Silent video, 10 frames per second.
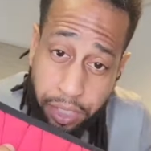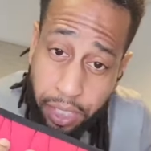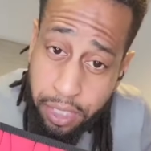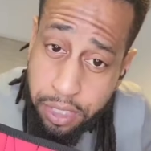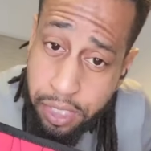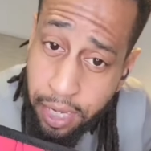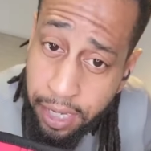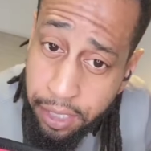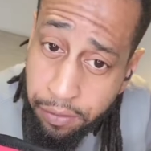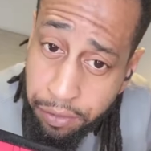
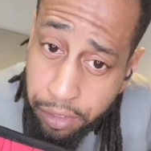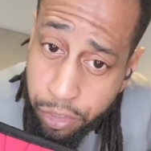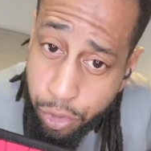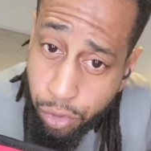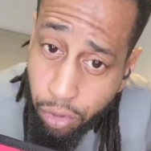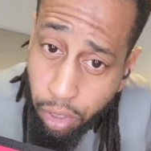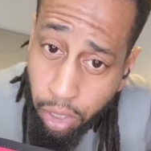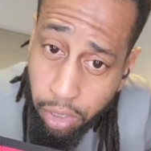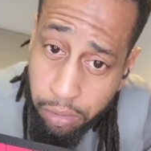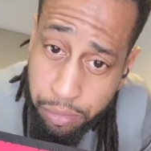inside of the control
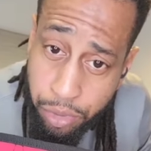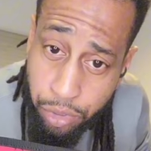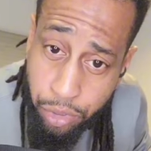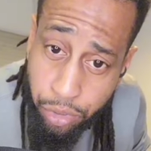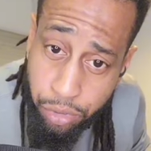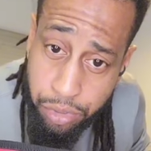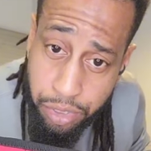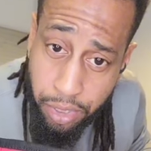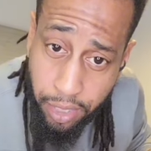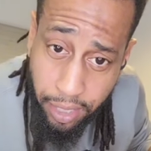arms, you'll
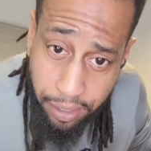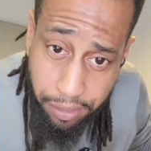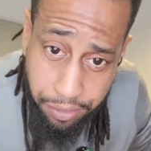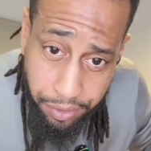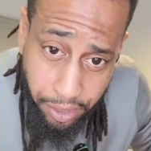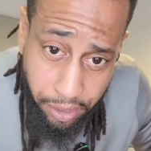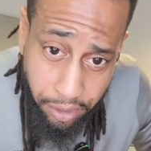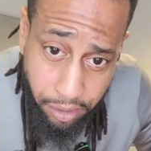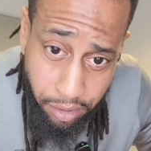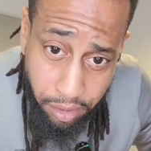see a thick
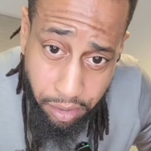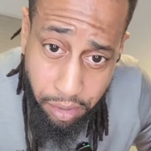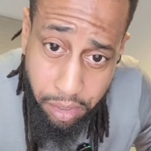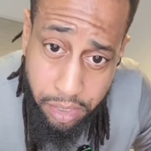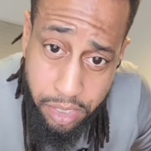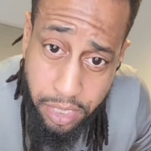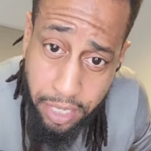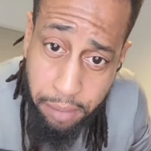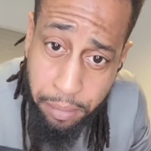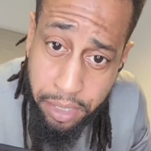
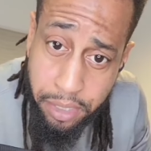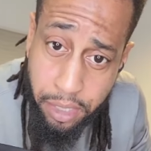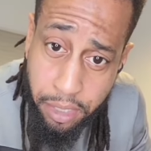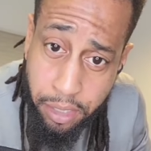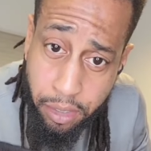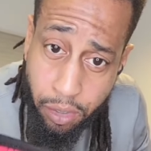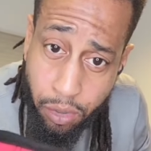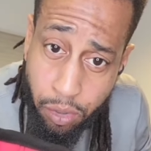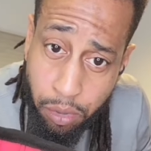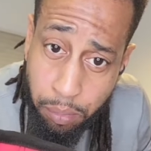segmented
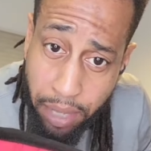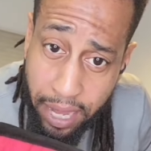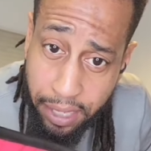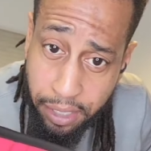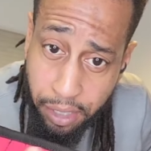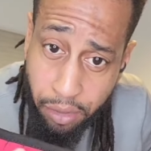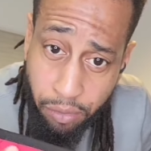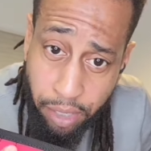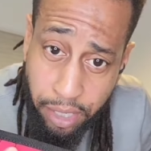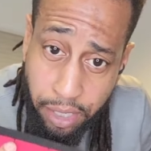padding
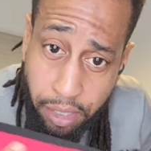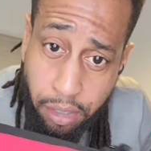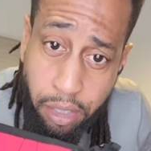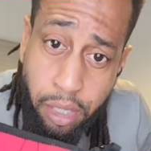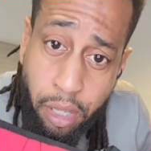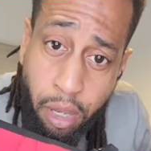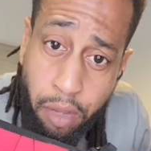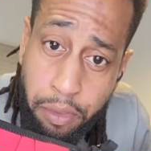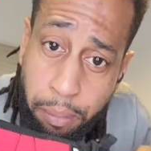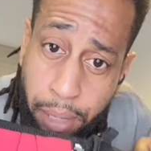right here.
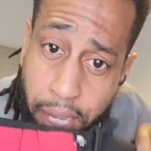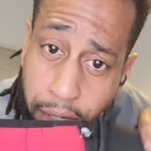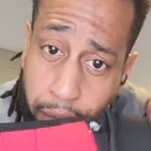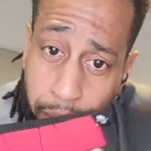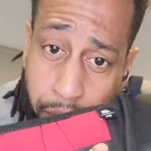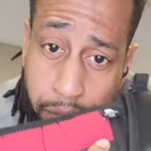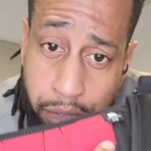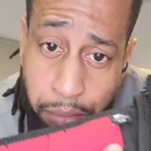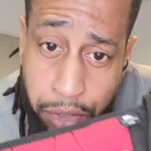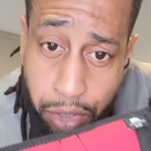On the bottom is
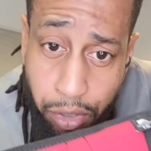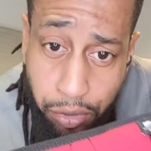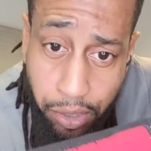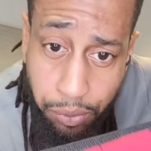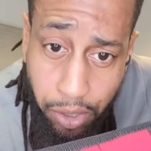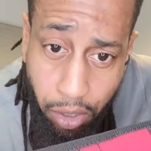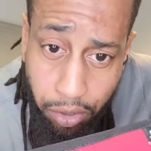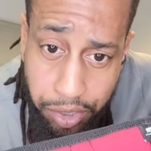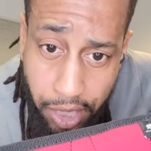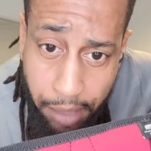a material that we call
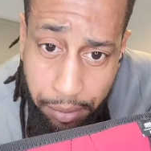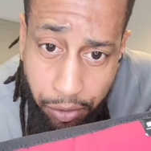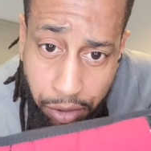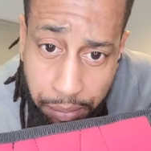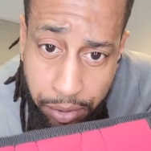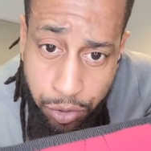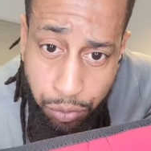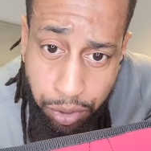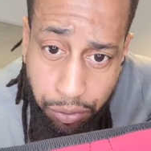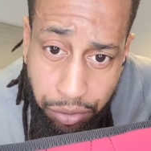DiamondGrip. It's
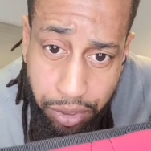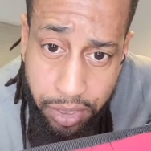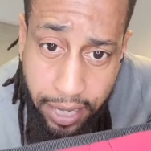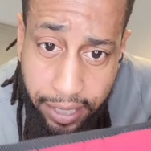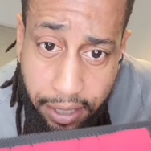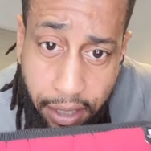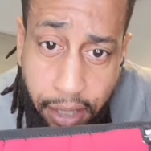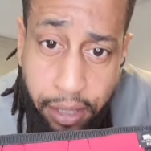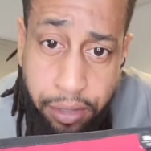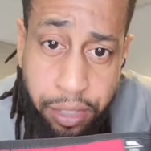really, really tacky.
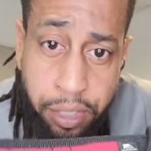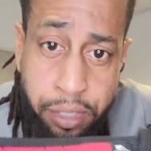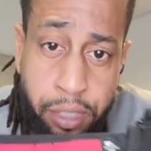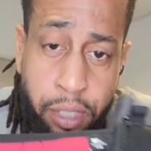This